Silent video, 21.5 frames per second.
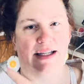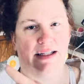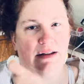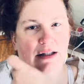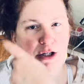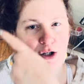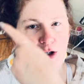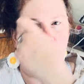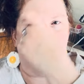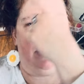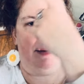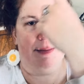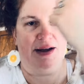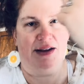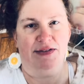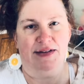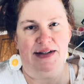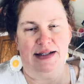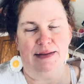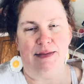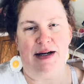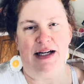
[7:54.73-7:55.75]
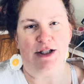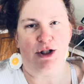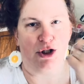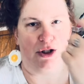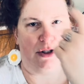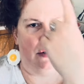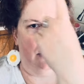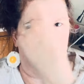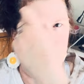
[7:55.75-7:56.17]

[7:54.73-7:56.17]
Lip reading: literally about this much